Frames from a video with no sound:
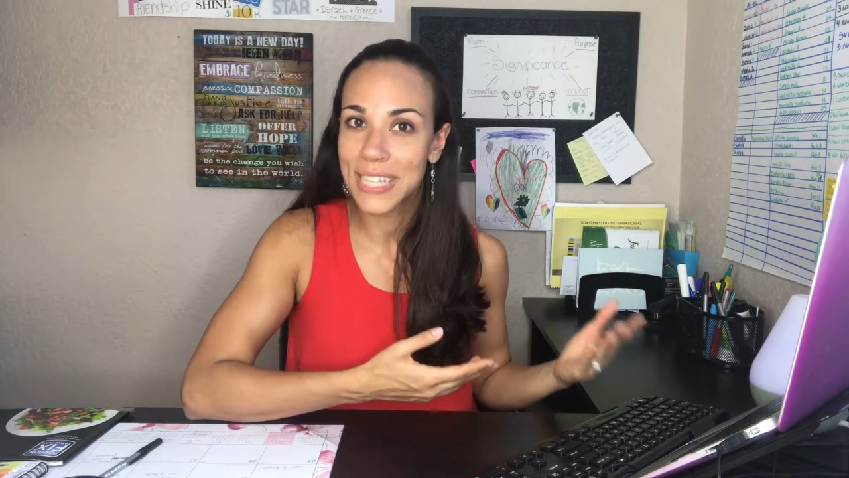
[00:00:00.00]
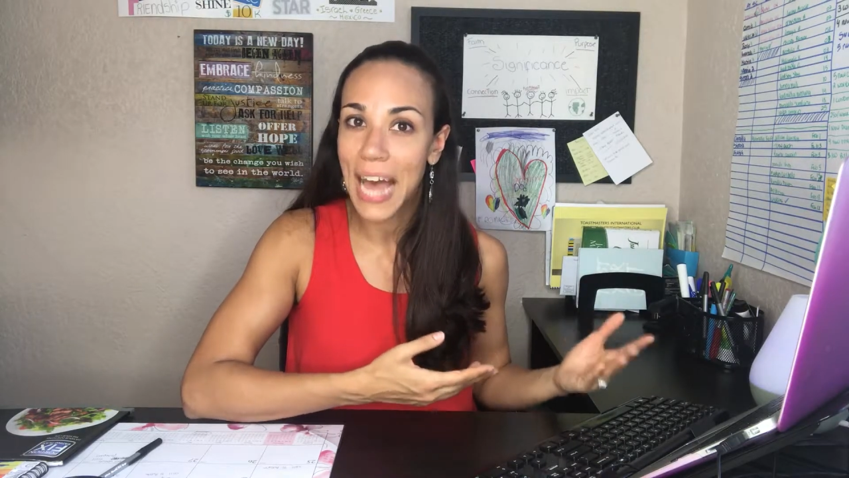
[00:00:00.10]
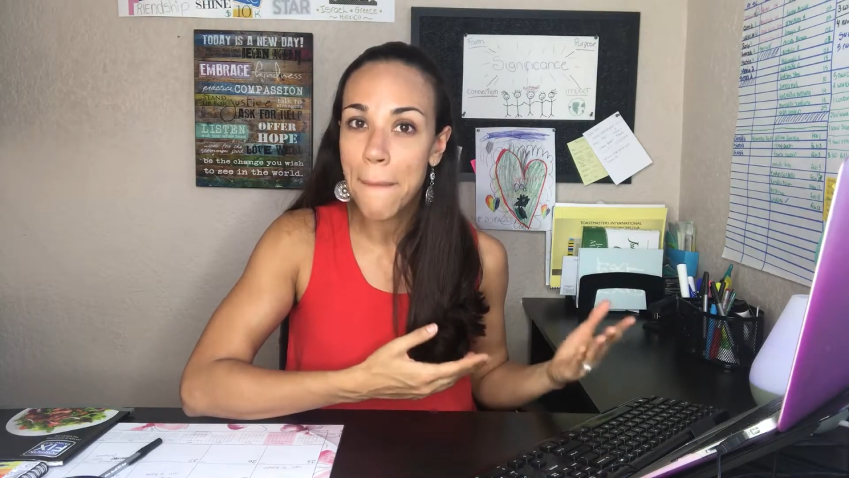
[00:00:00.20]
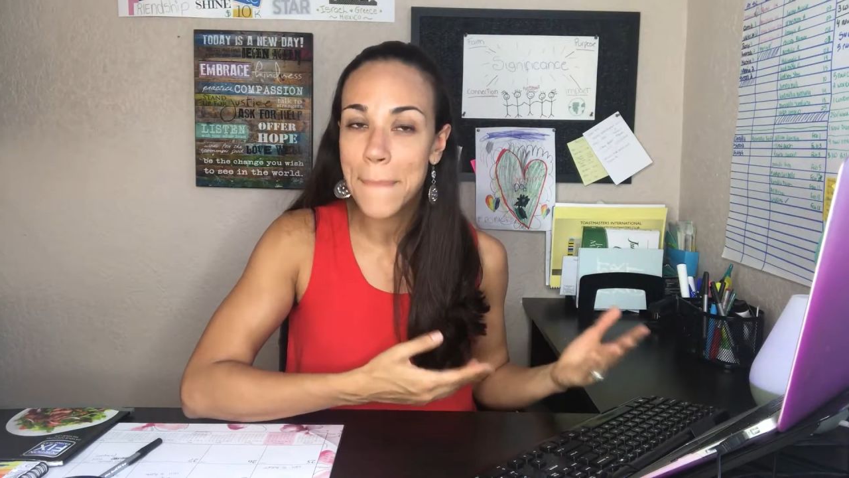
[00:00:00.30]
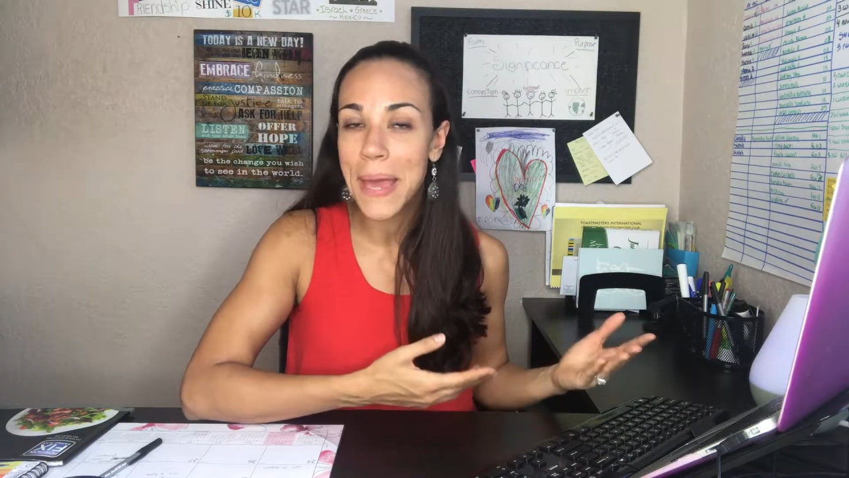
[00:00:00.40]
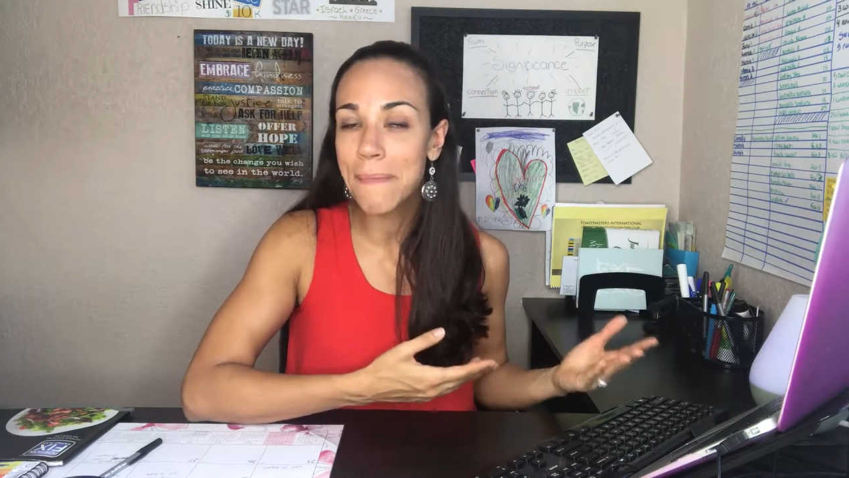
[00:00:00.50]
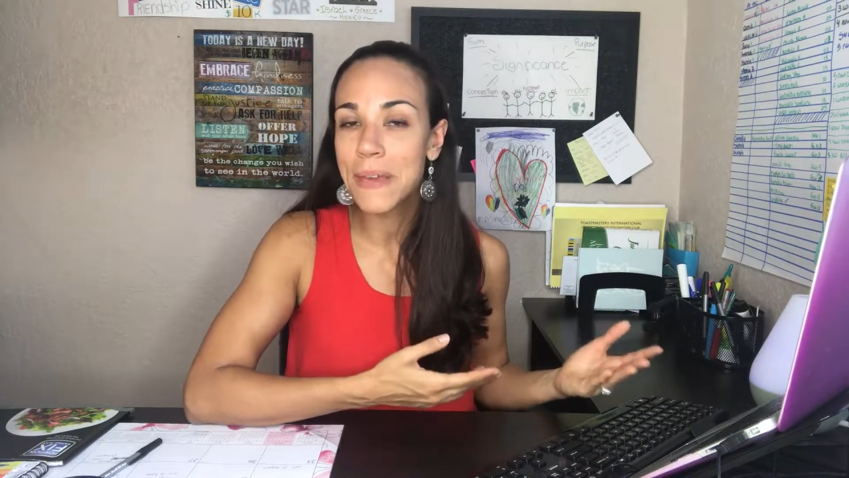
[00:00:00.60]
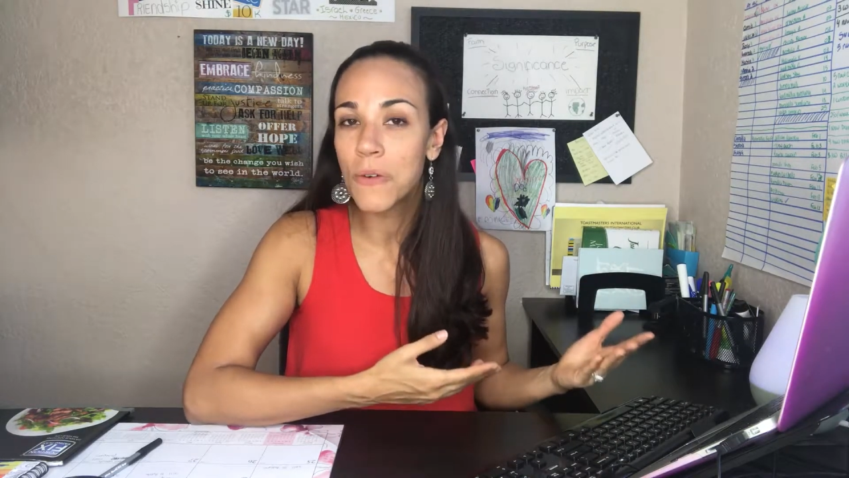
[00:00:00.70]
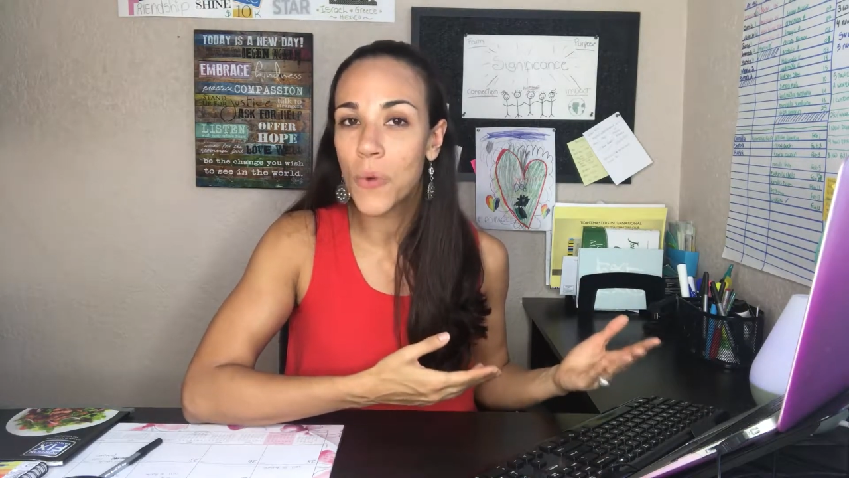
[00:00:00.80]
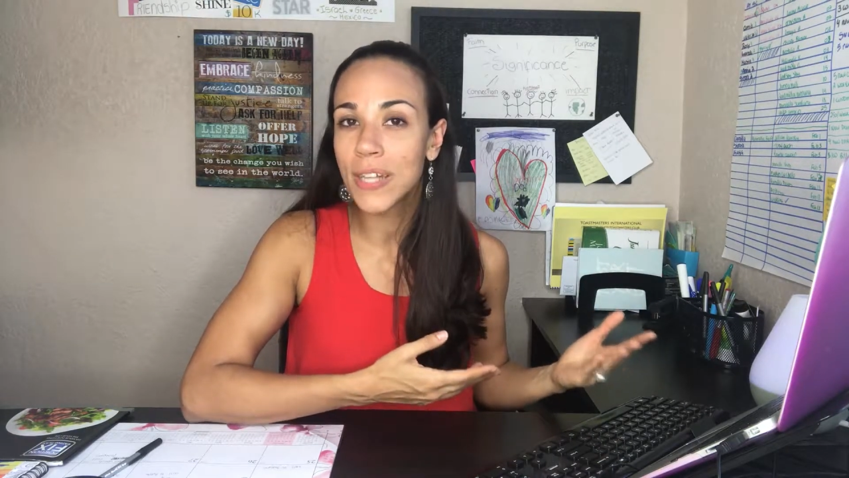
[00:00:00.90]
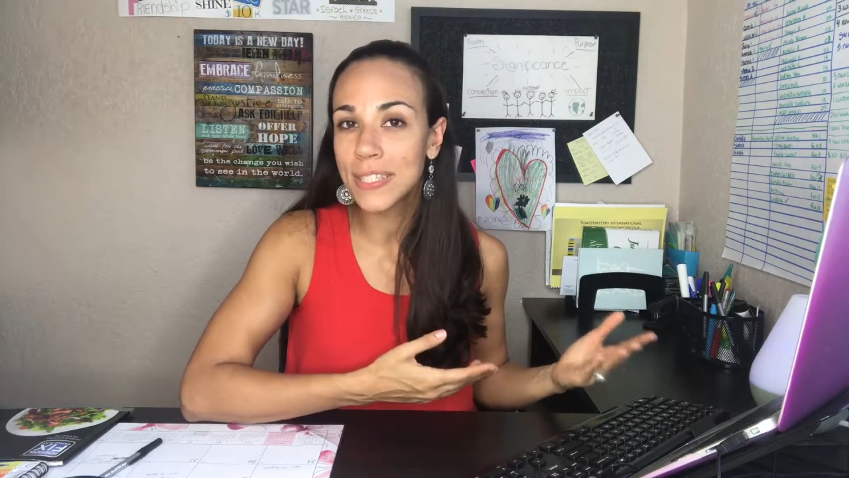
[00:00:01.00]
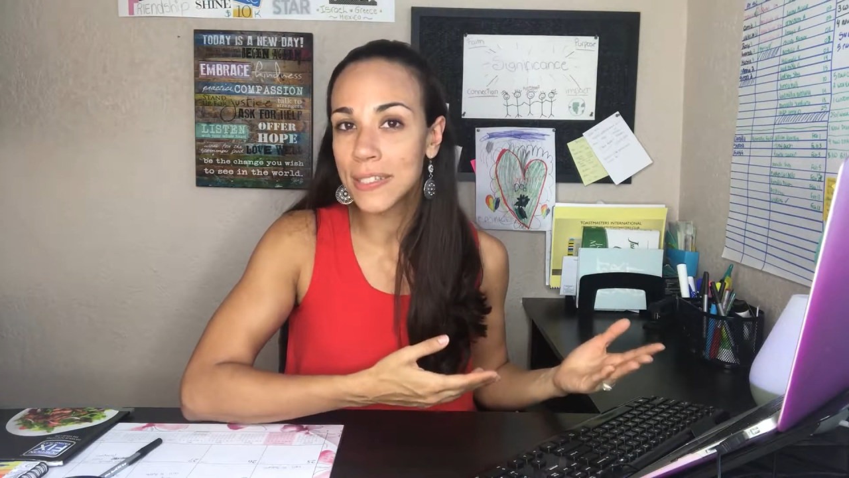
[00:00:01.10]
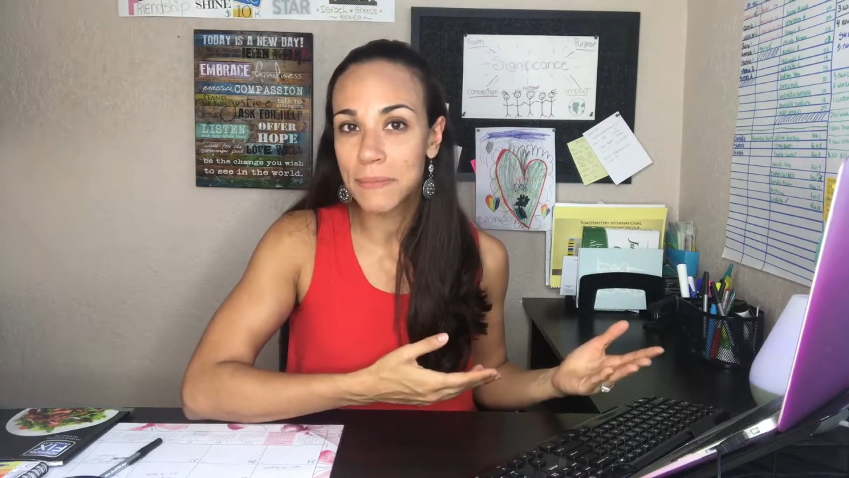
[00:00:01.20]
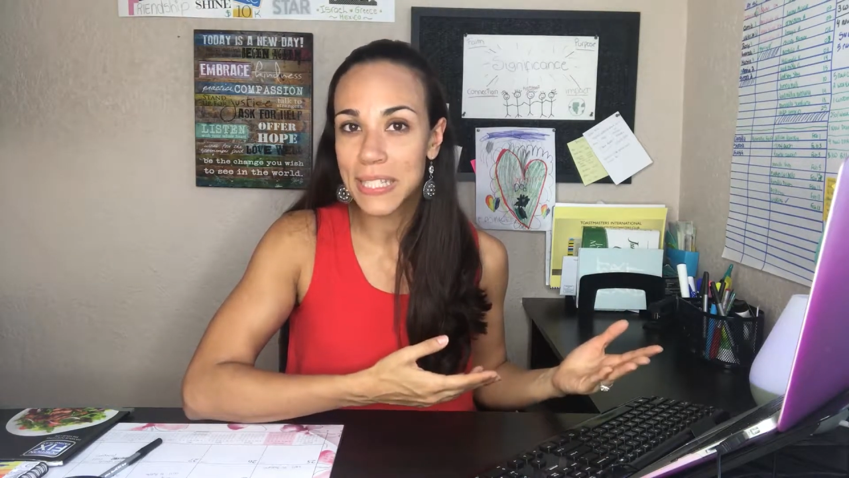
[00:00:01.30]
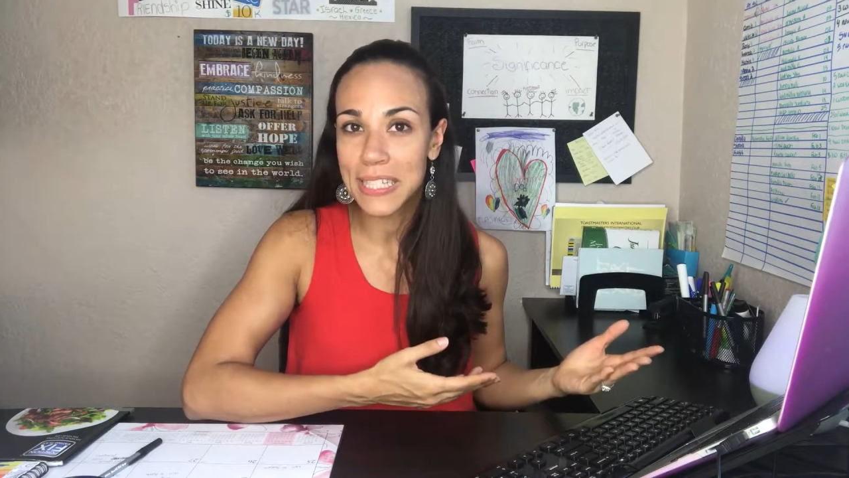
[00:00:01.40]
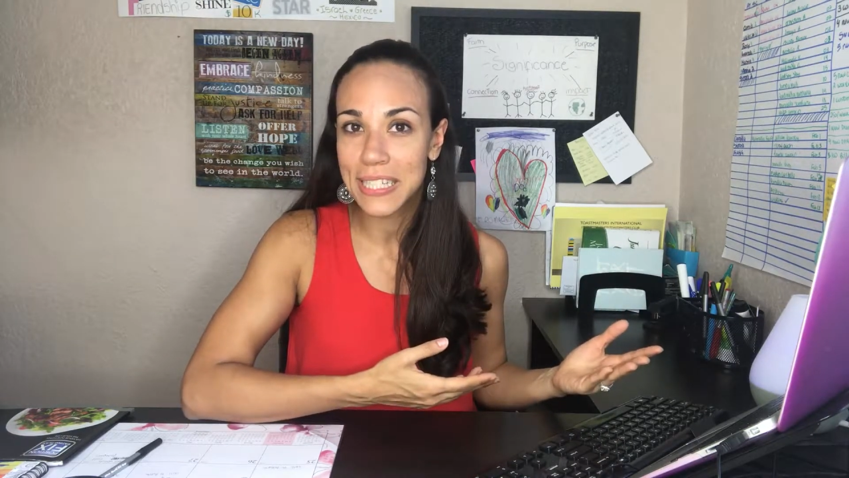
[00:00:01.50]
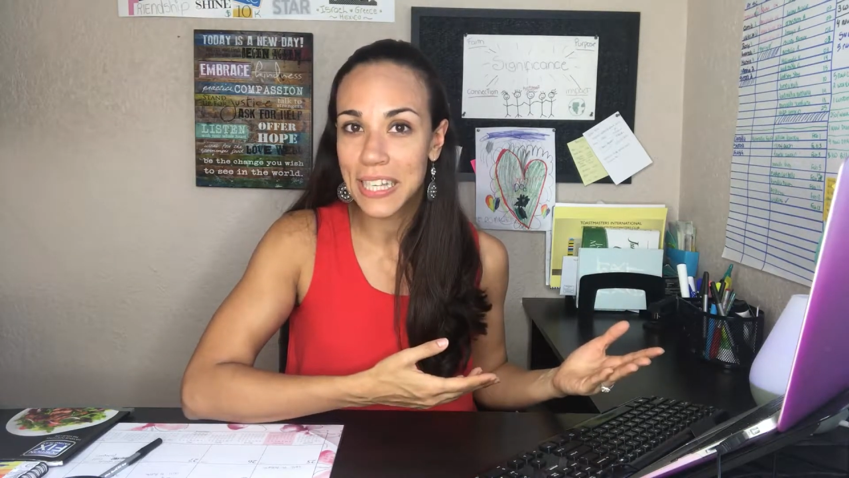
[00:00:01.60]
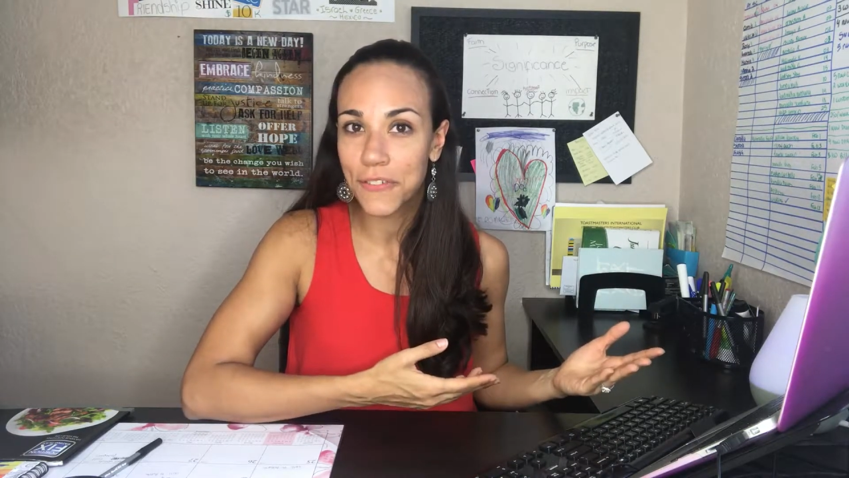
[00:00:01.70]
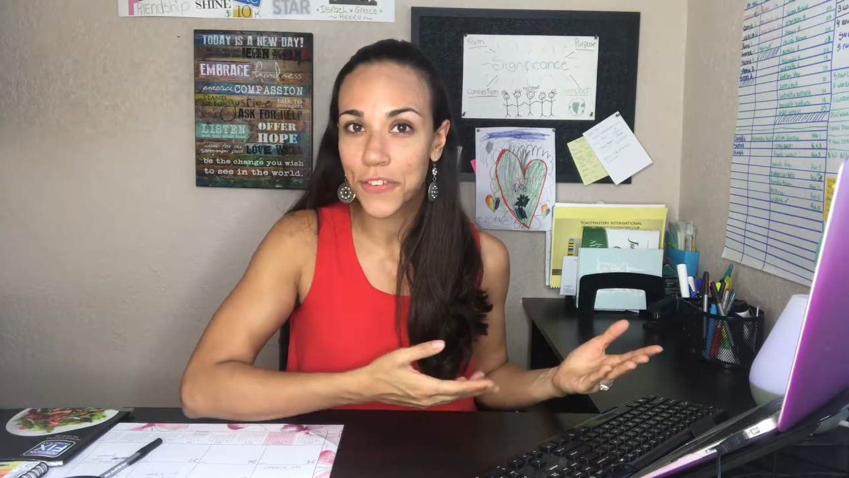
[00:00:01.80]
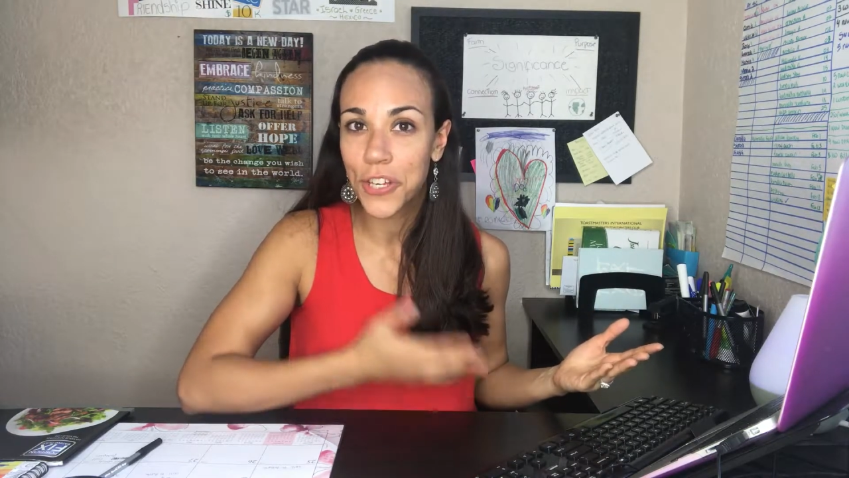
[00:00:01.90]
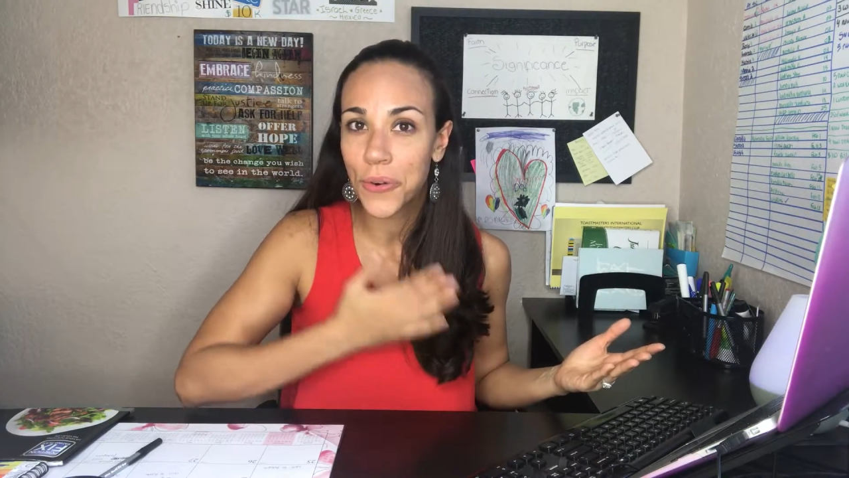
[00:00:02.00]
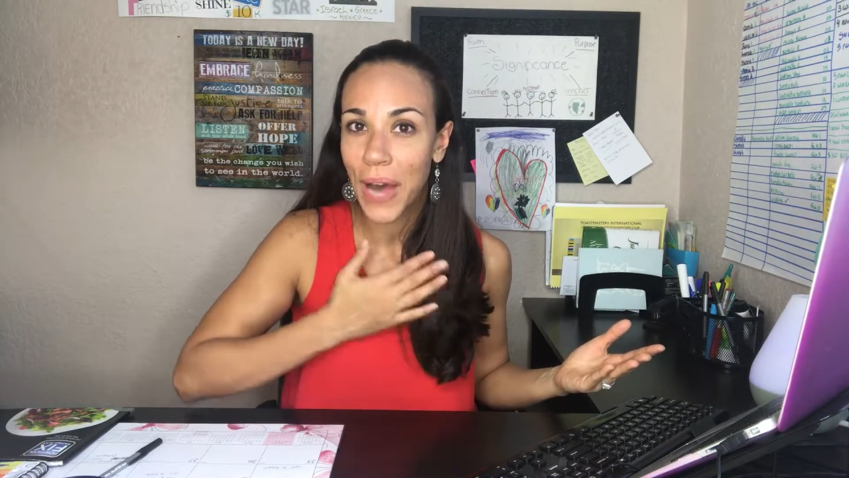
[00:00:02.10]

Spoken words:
that may be what's the missing link for you.